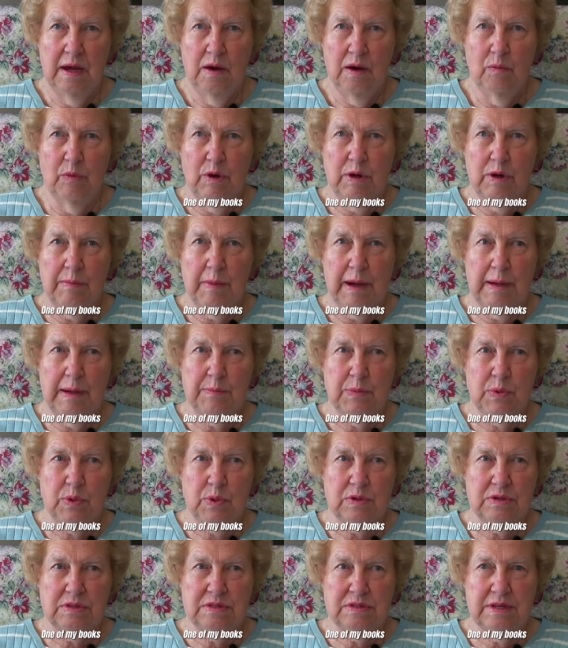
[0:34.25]
One of my
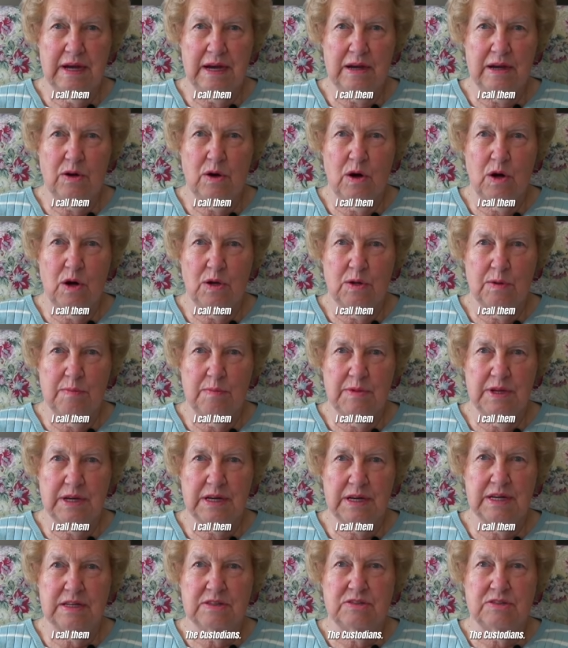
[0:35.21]
books, I call them
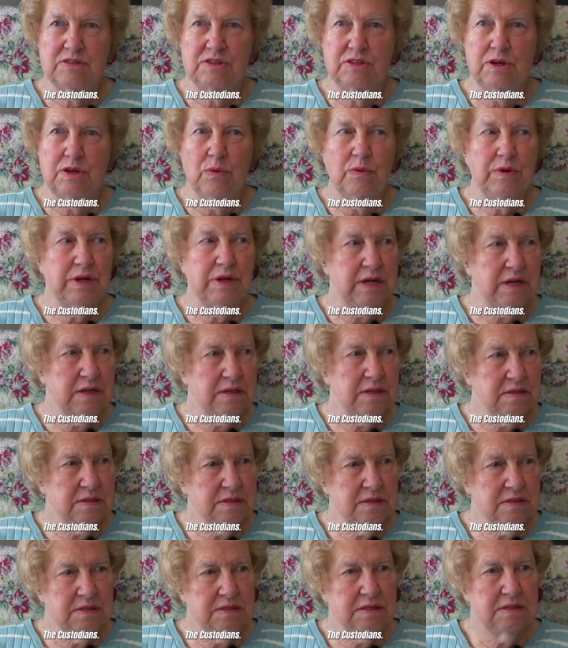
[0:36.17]
the
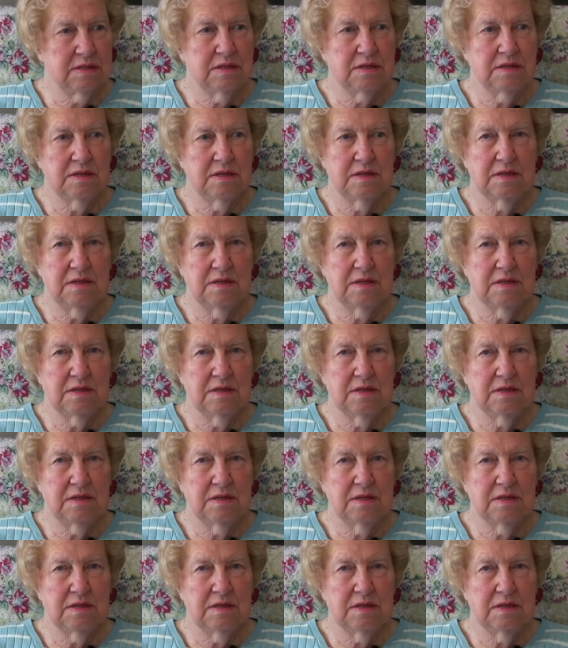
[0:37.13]
custodians